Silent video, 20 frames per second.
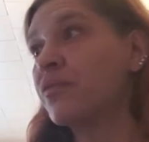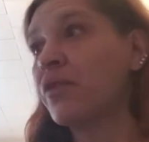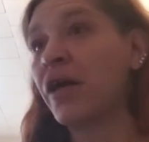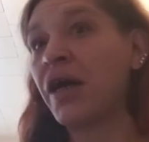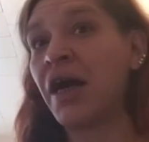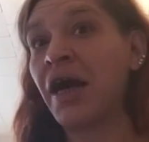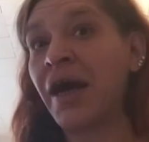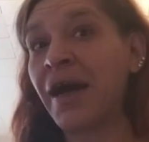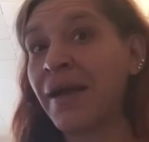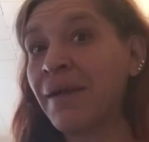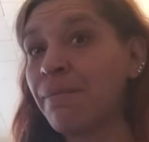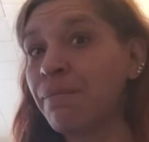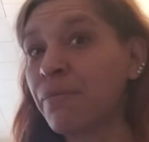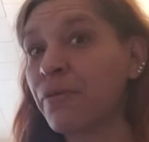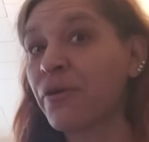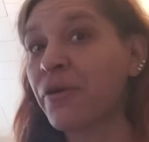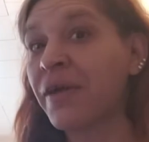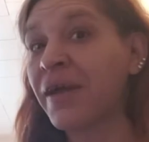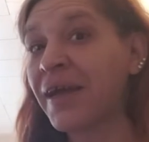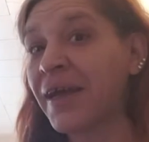
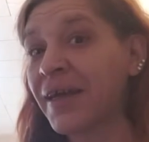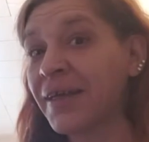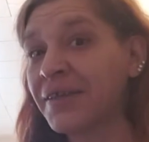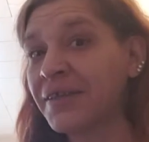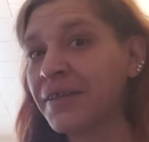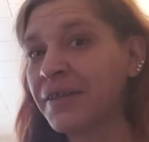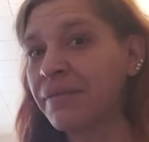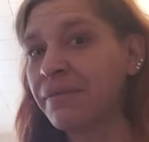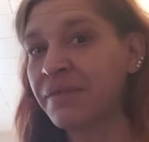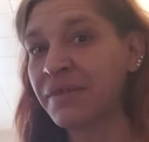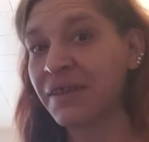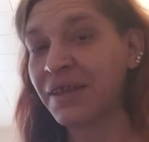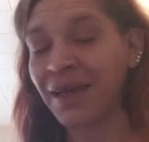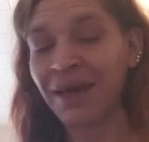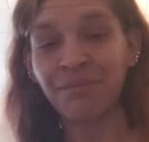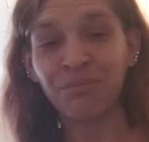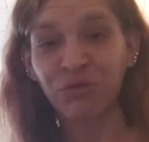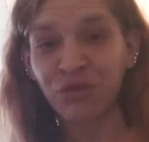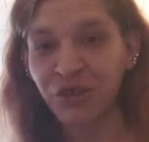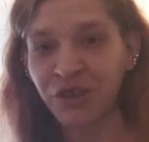hyperactive and
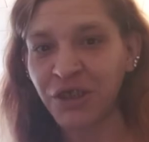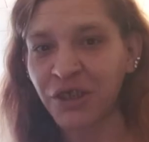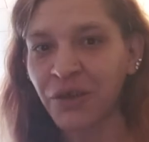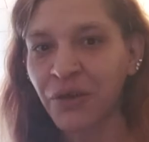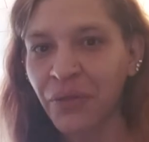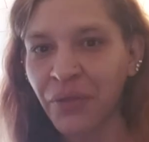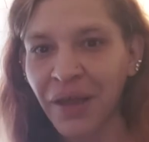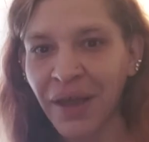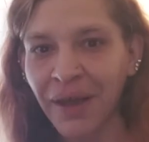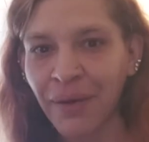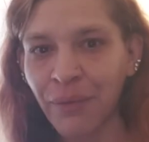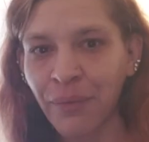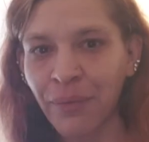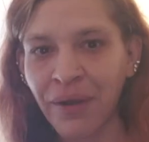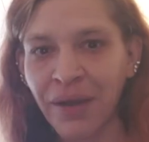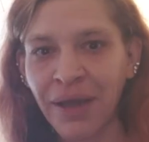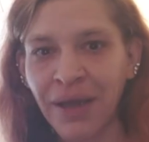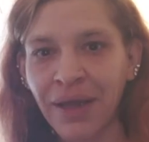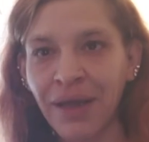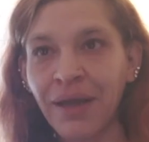I'm still that
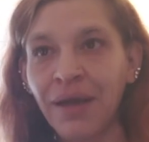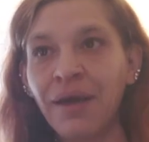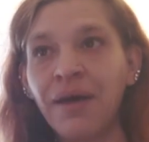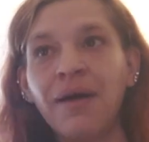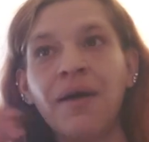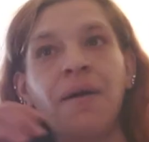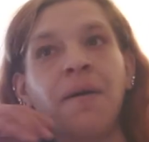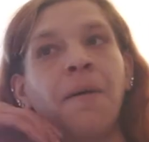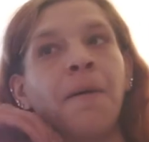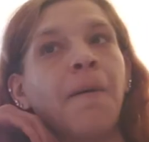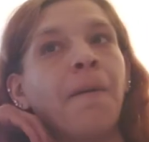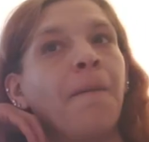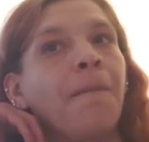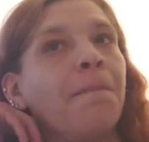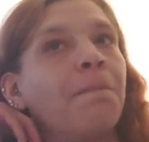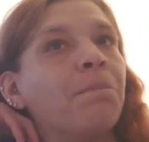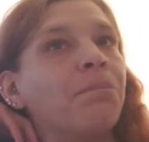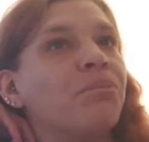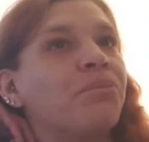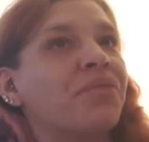way.
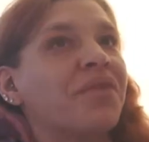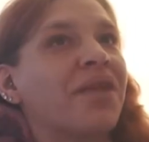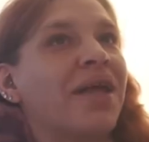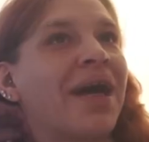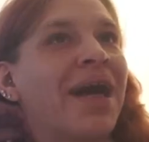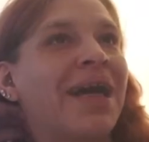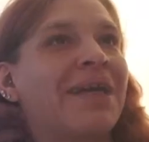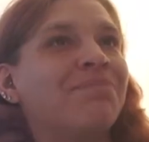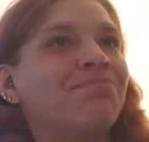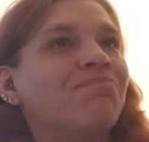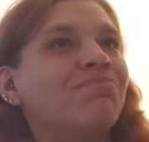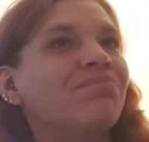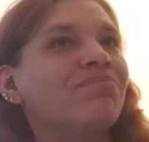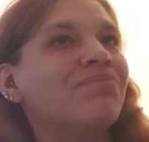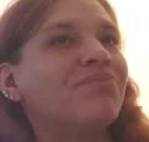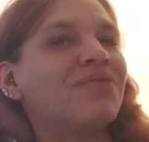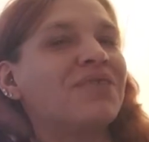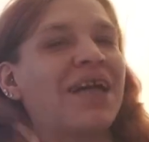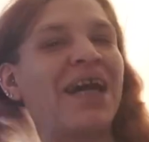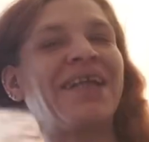
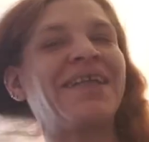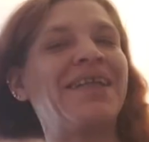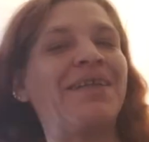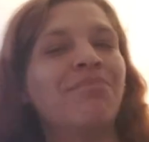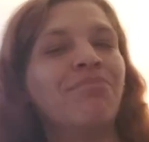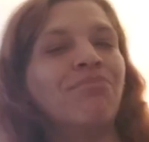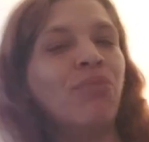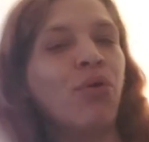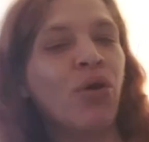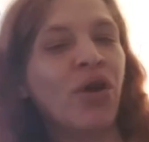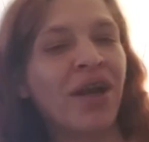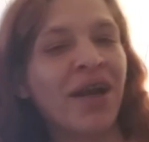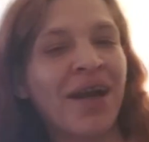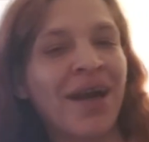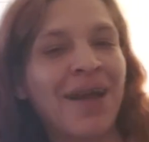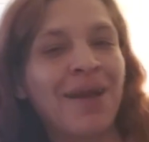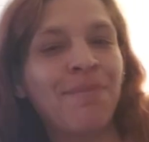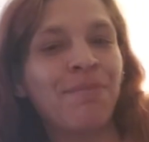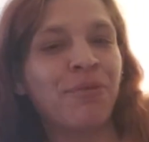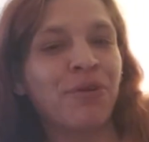I'm I get more
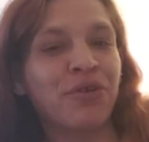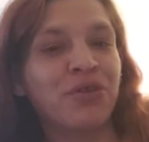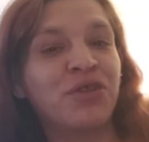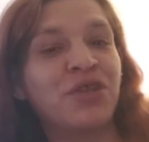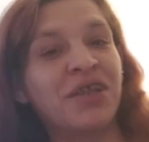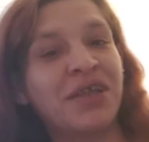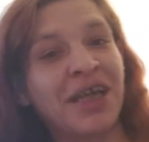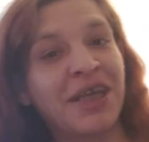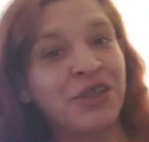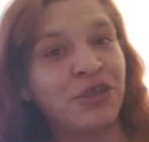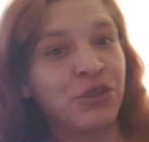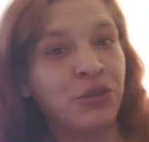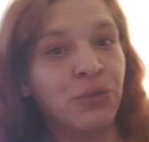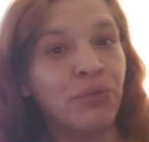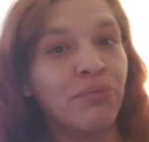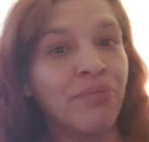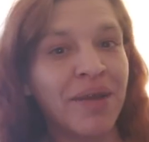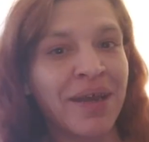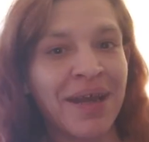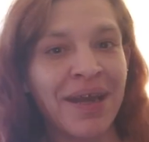hyper than I do
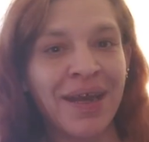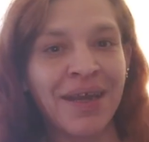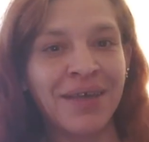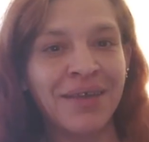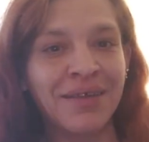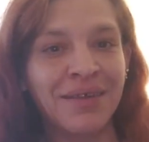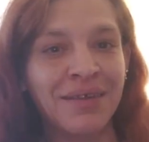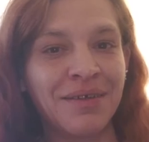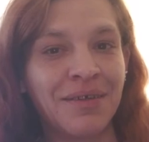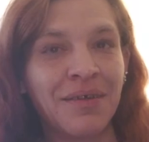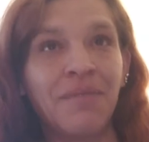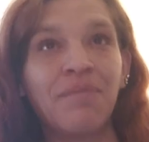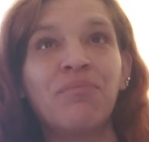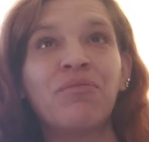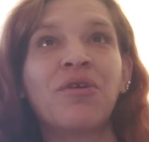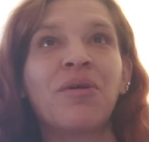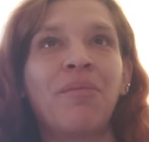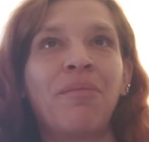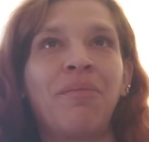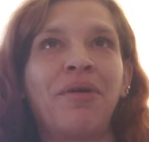mad,
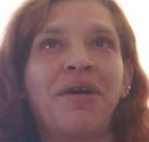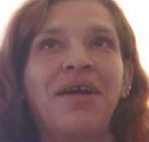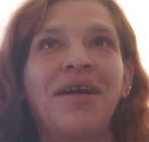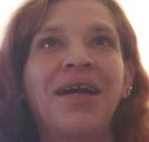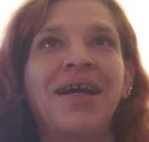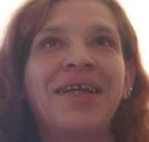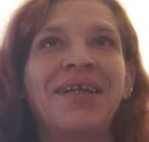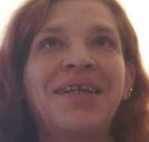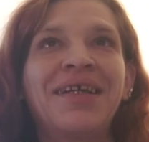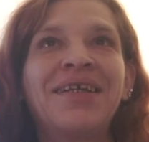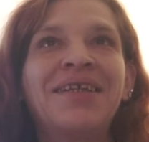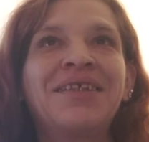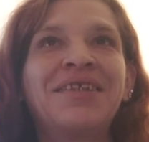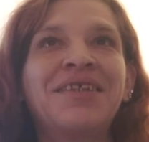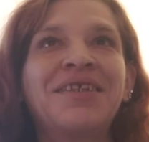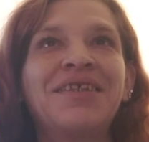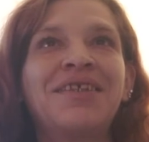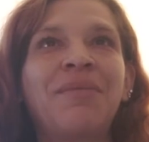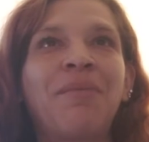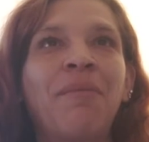but I guess
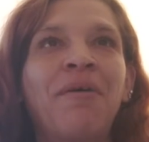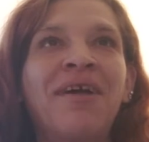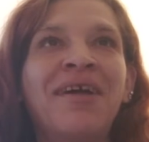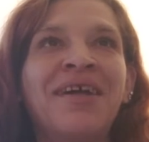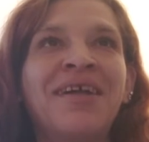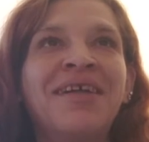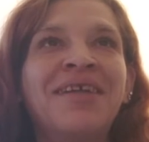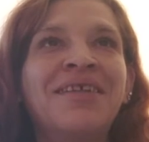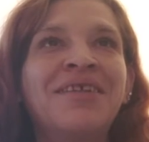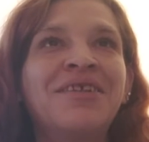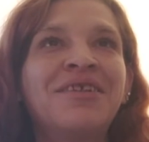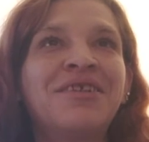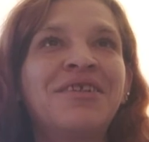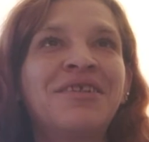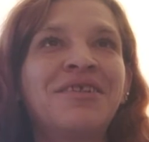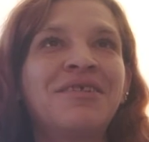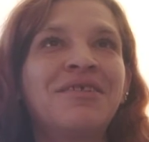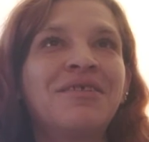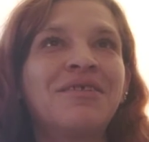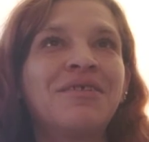it
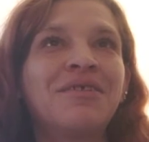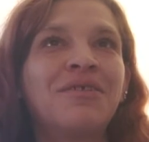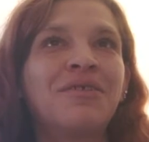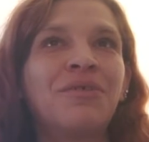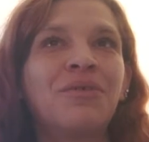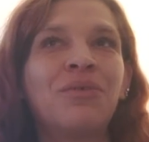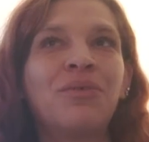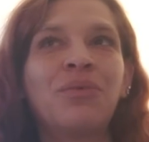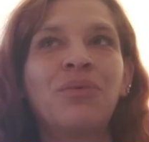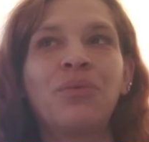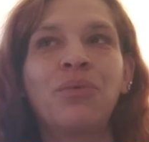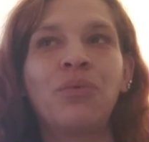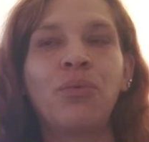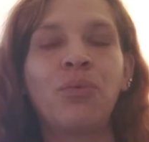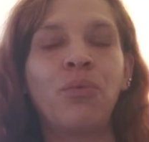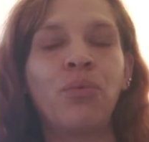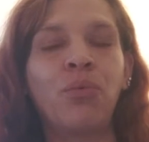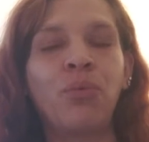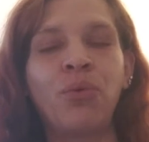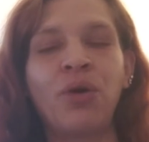depends
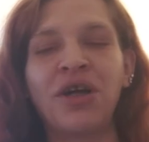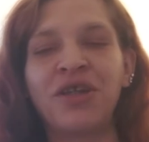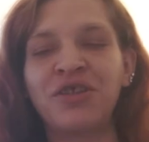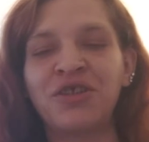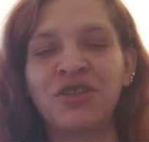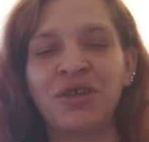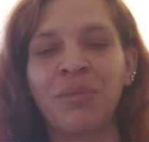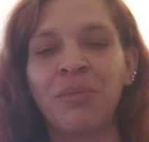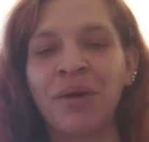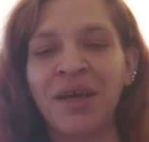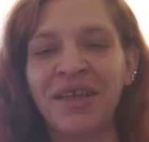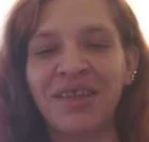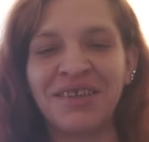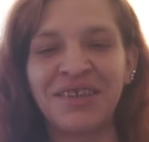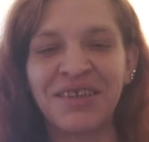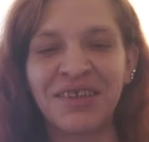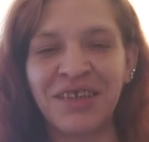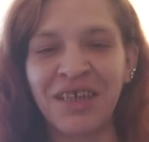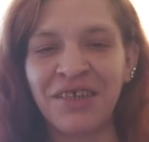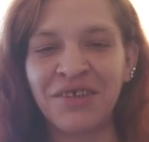what somebody
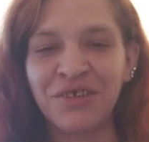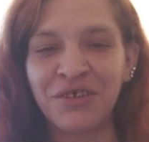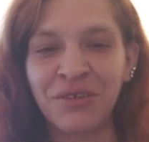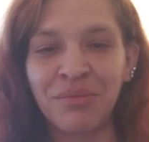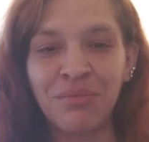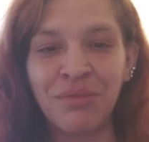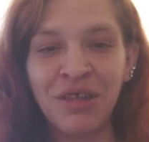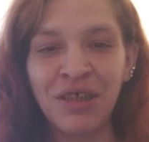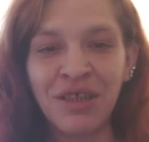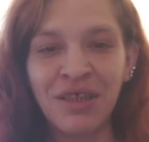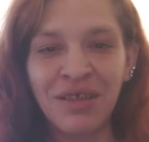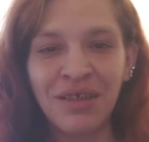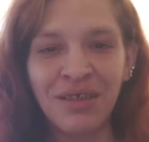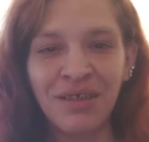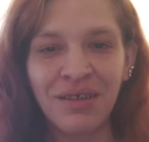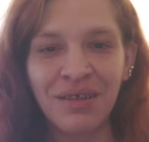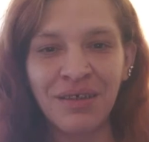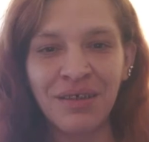says to me.